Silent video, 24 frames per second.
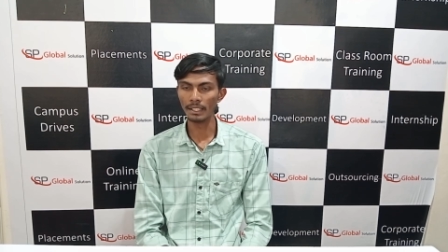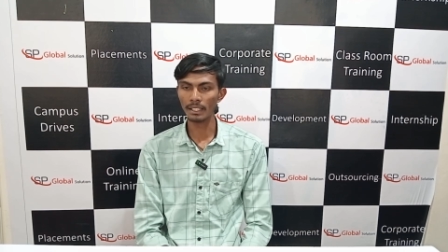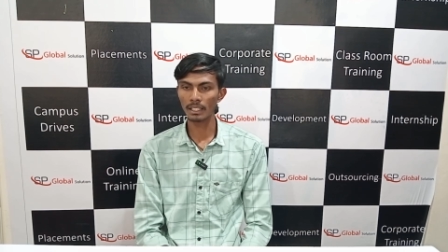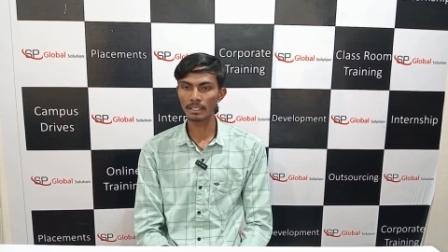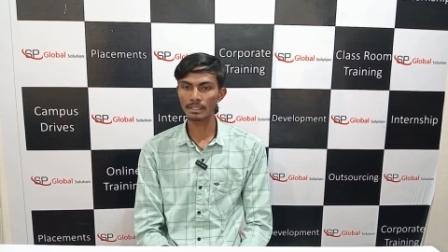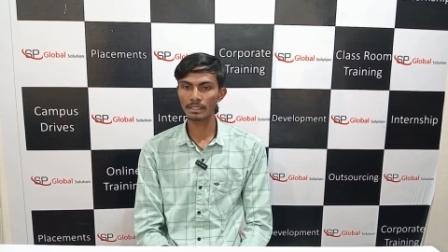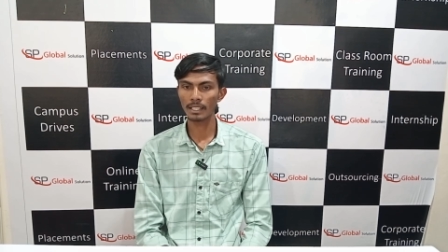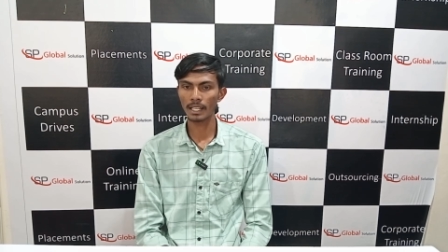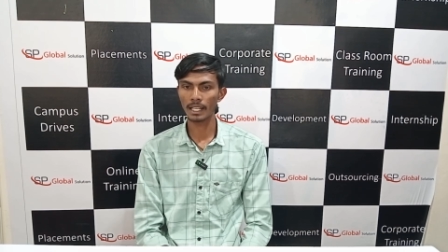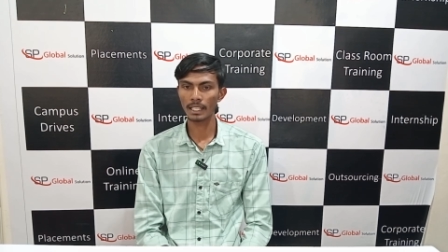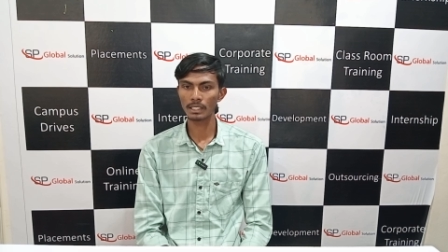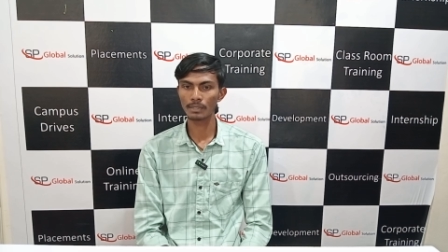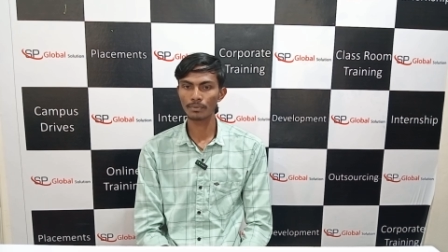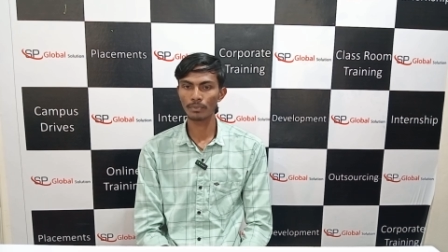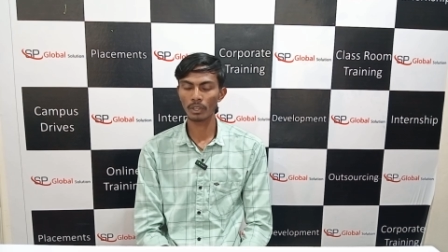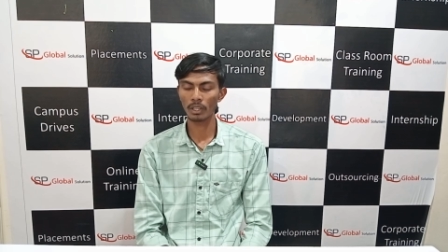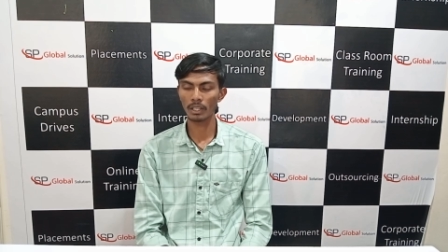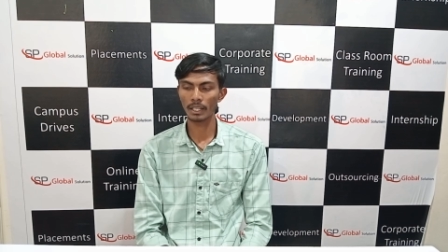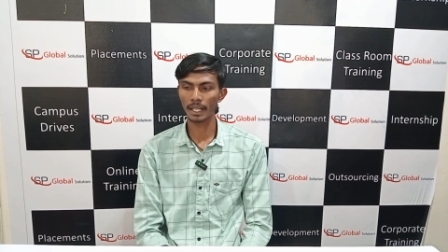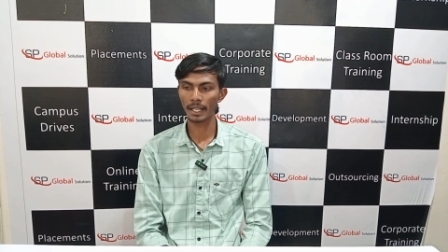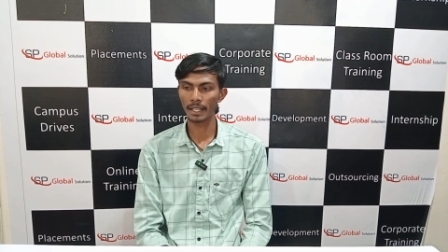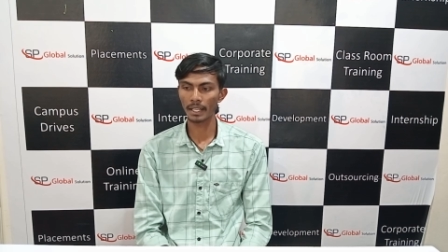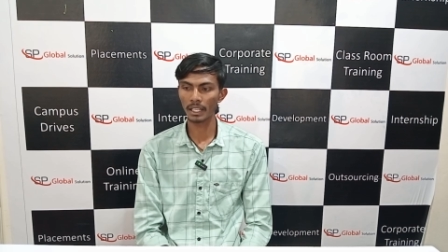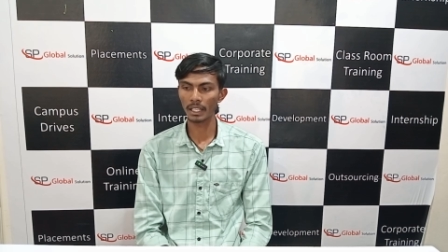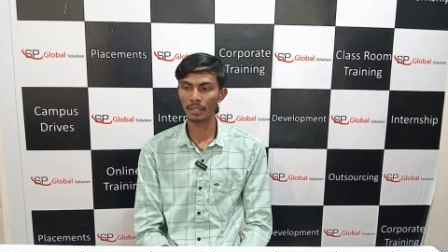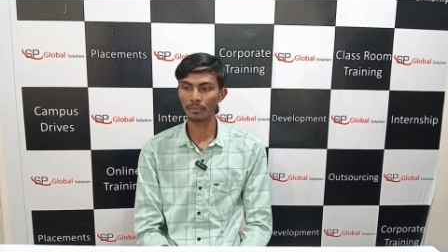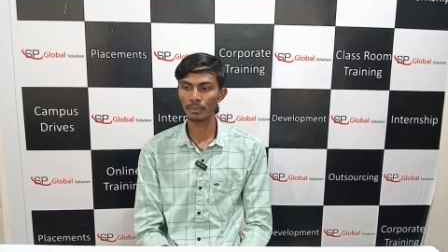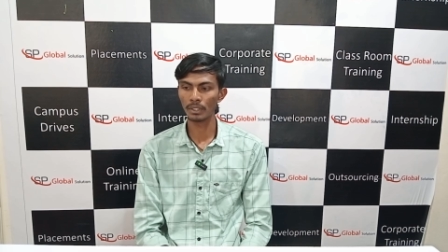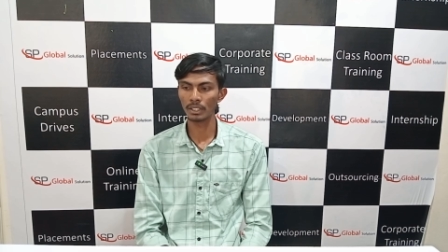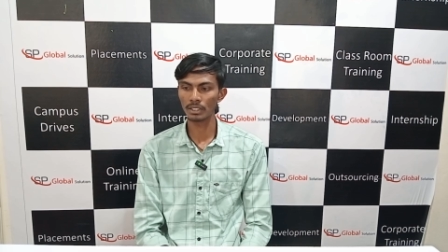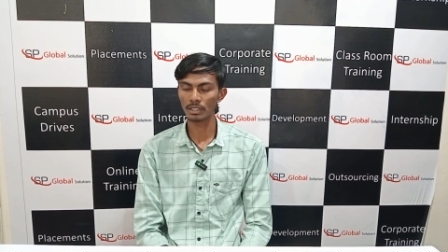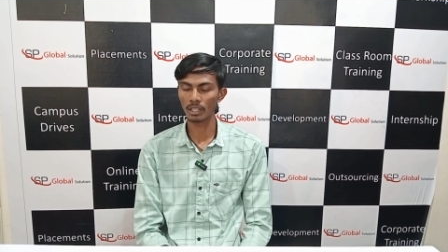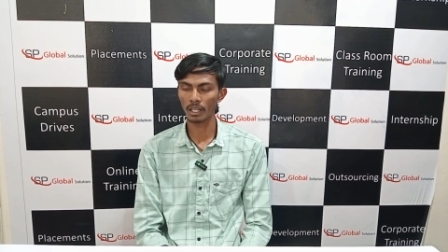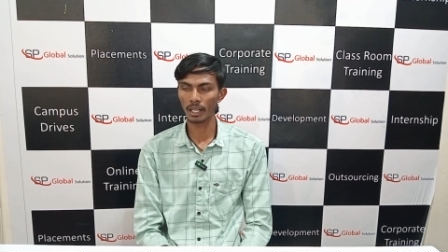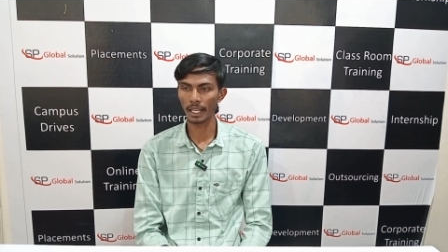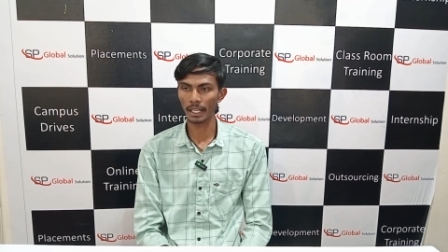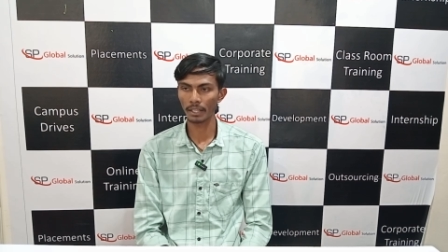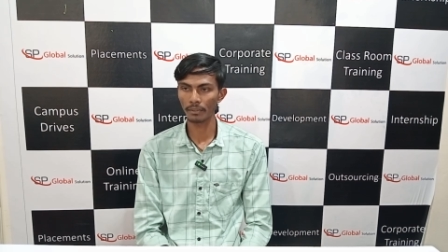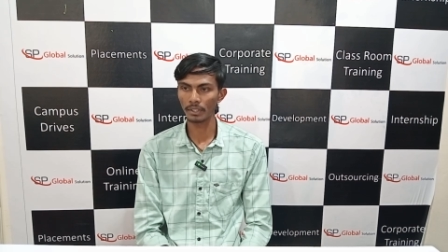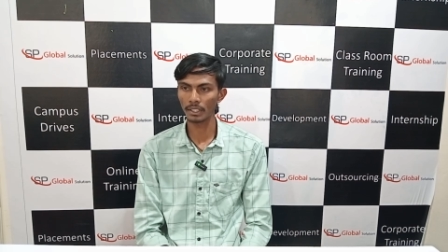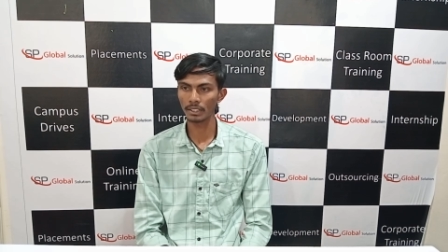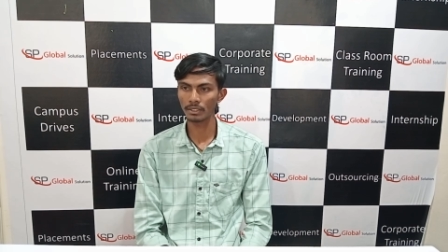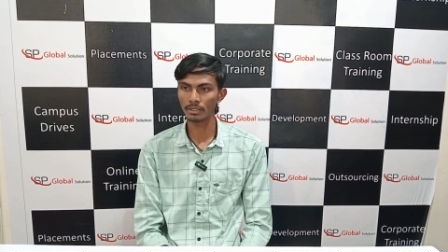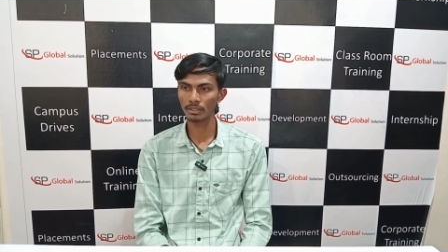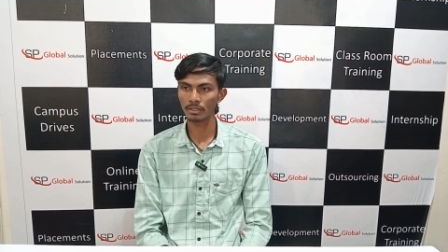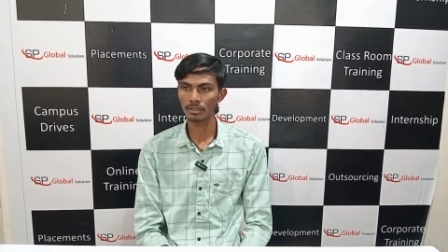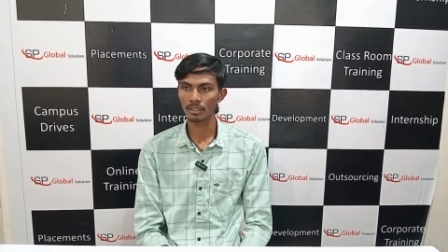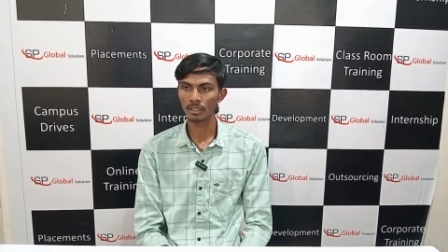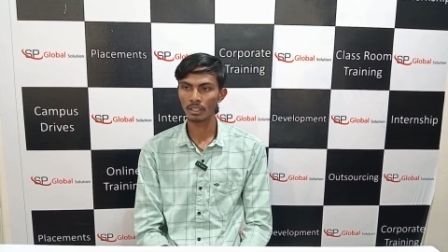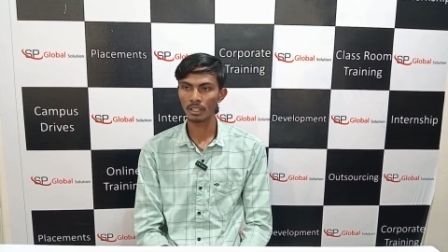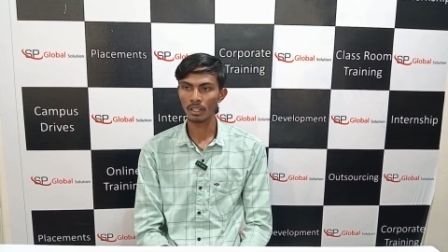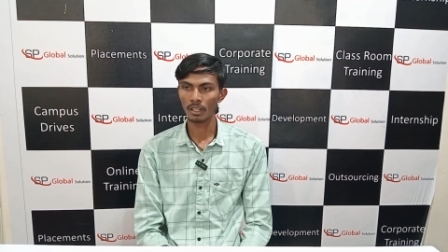ddl stands for data definition language